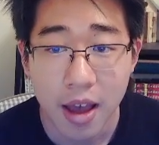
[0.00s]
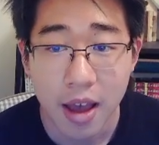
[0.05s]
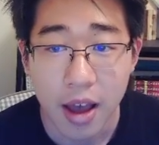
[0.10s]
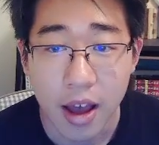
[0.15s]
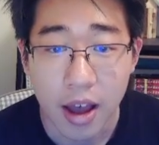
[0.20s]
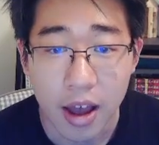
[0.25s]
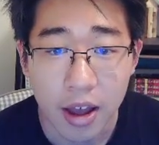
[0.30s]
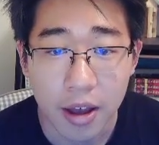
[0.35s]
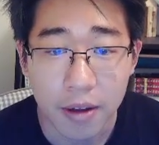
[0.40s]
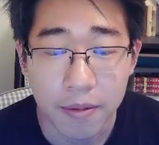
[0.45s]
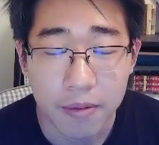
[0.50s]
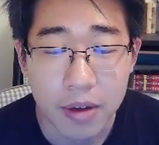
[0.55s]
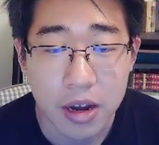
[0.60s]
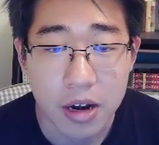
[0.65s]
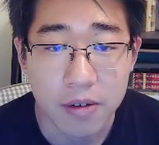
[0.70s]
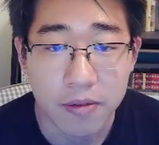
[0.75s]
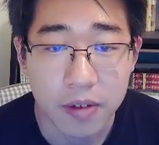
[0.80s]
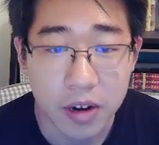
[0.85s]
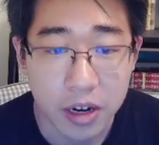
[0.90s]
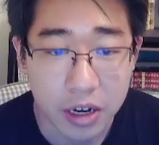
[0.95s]

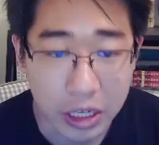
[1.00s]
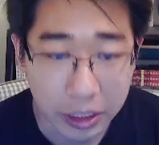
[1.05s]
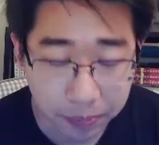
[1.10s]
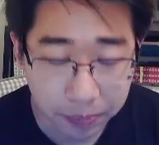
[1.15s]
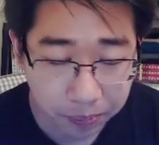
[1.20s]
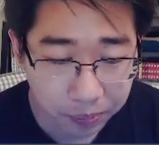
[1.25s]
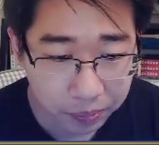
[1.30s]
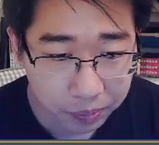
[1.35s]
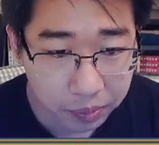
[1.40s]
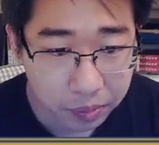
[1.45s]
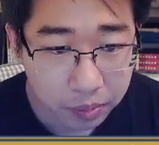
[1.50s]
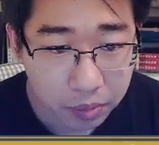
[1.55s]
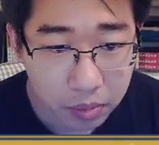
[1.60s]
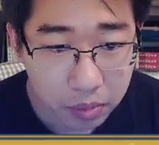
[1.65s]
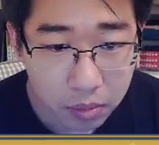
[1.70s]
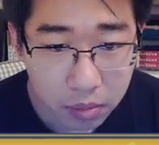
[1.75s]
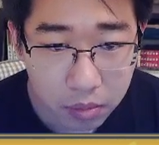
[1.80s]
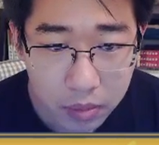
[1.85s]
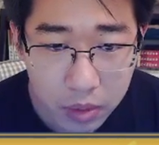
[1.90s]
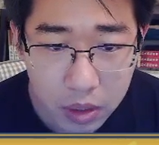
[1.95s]
Very
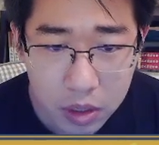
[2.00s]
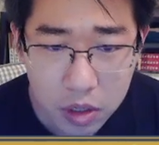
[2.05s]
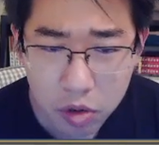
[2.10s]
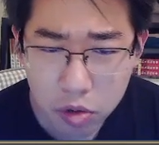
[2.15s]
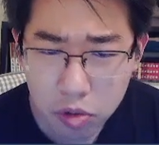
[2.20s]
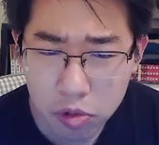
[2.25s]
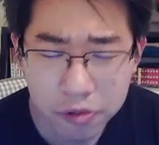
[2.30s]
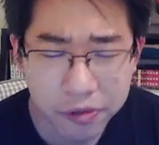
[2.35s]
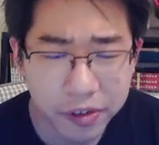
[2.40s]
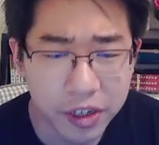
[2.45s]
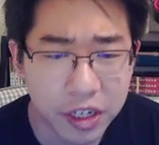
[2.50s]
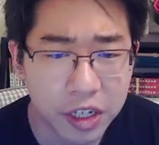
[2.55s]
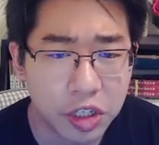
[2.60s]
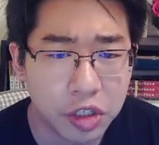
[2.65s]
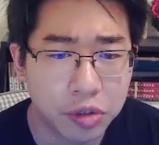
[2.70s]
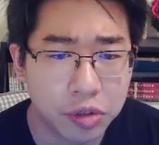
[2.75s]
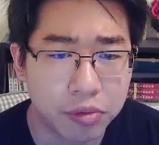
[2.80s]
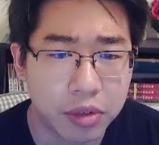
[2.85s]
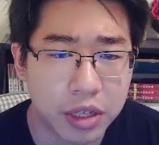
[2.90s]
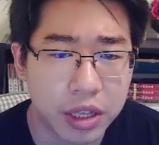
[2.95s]
cool
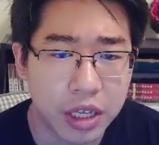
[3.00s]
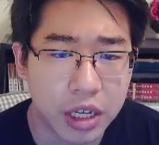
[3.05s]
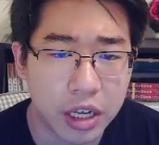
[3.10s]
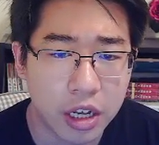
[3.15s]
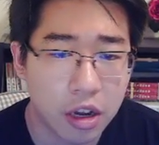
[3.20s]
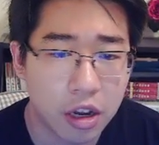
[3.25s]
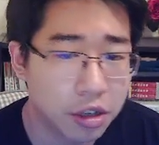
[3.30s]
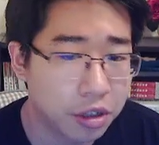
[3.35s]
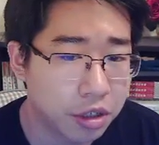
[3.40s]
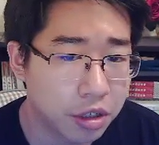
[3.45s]
finish with the Haunter,